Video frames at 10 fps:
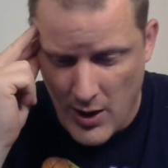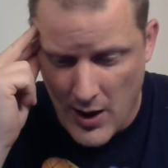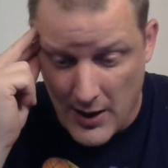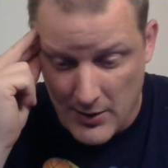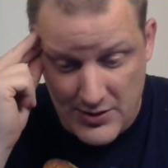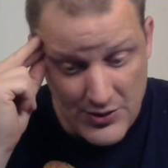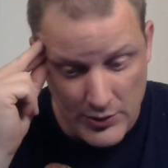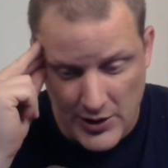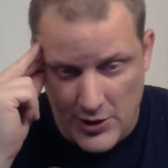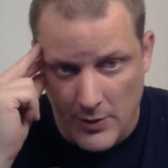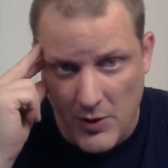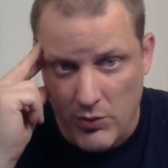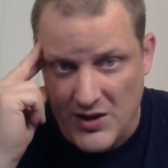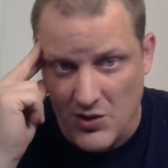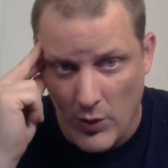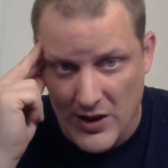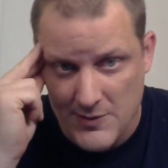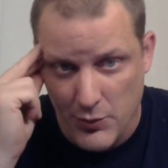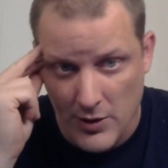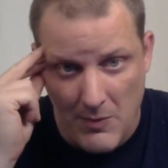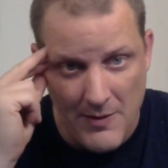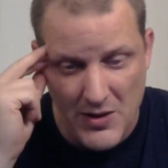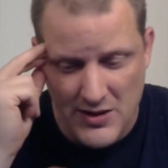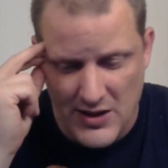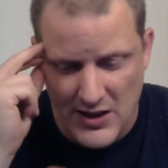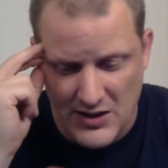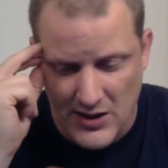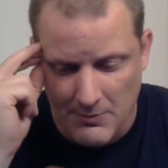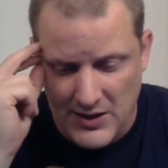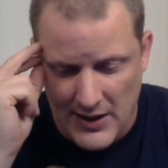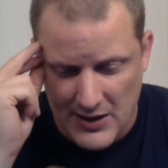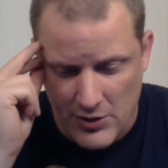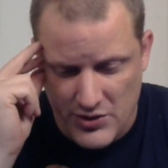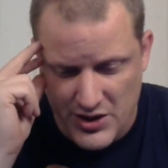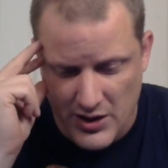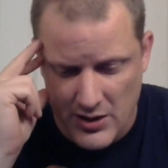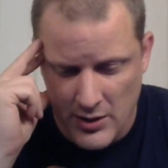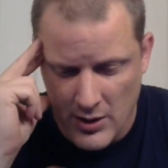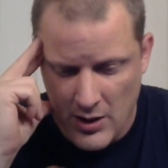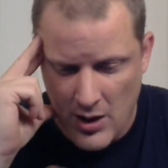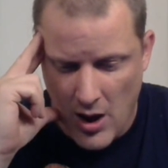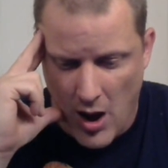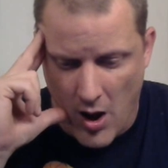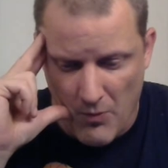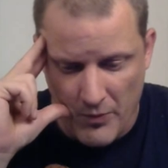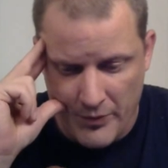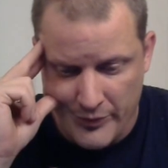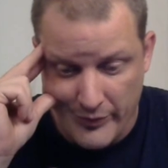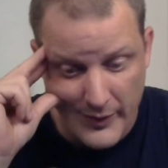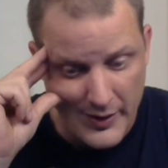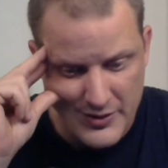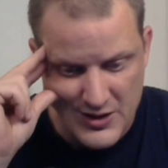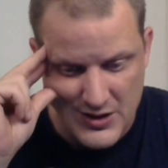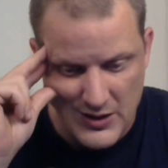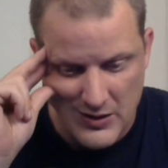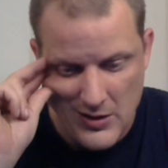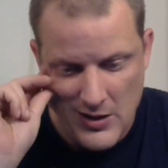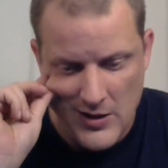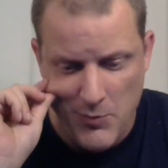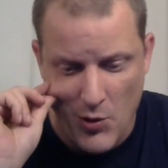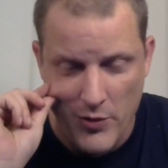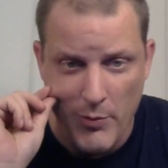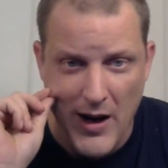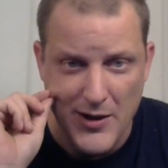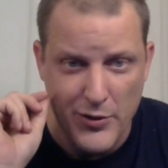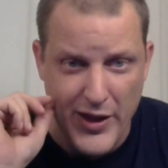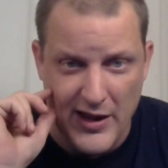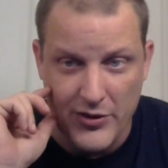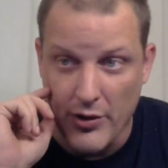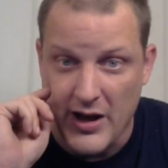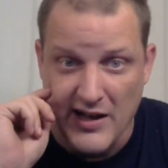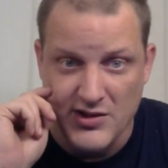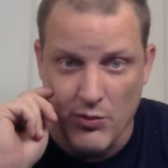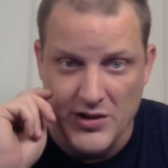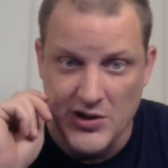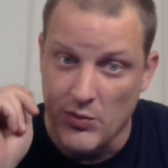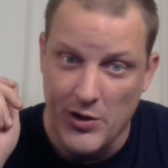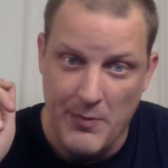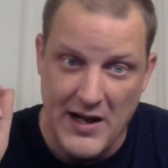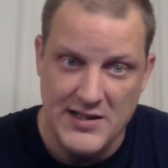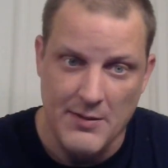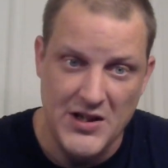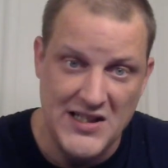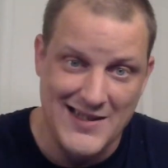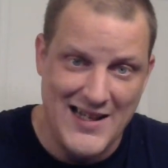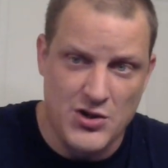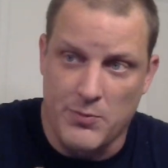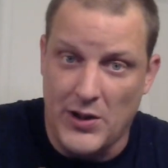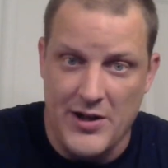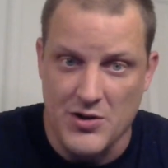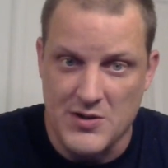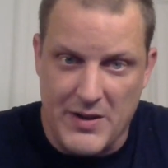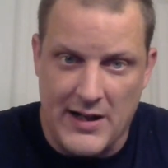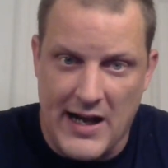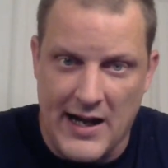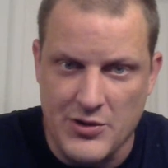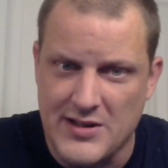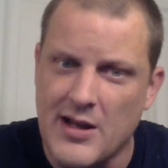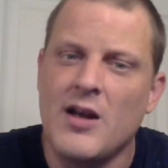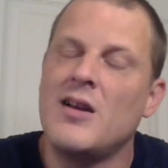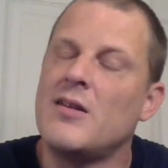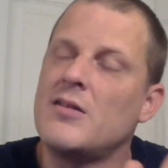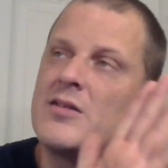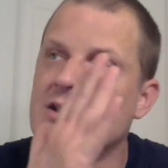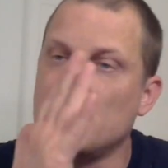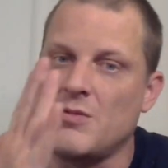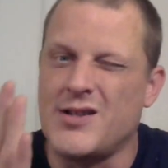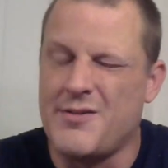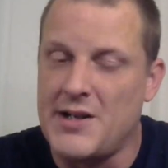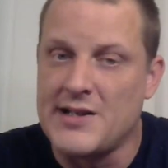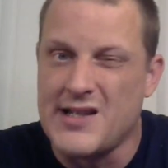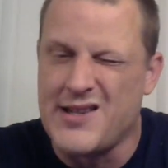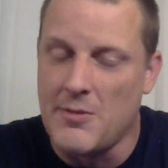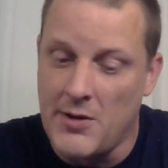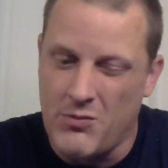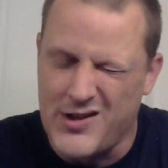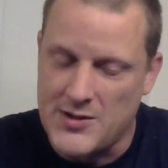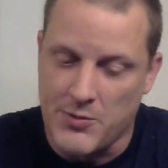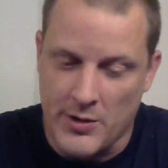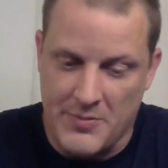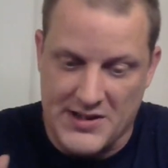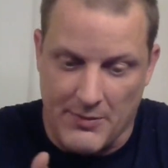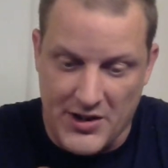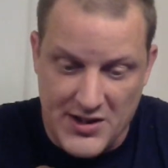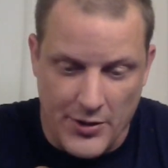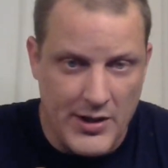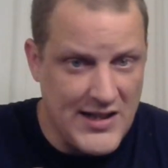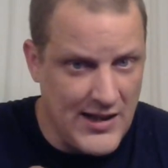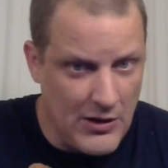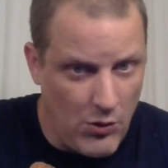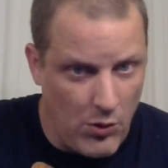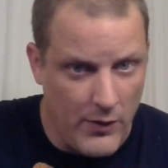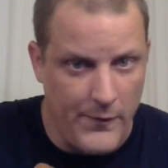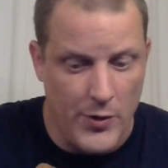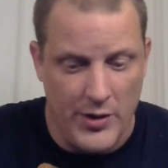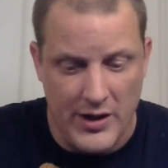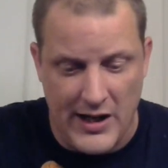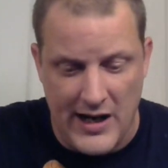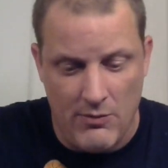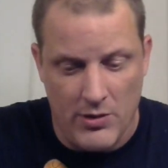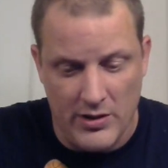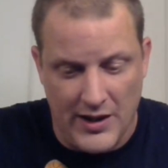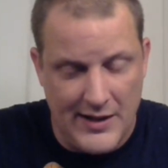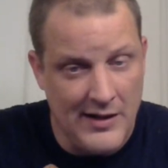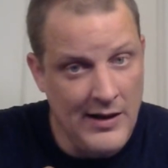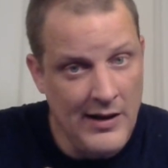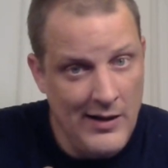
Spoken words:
Certainly could be Russell Westbrook, might be getting dumped out of Houston. Just an important reminder that there are consequences when you pay some of these lesser players big contracts. Excuse me, let me not say that about Westbrook, but some of these other guys like Horford and Hayward, like,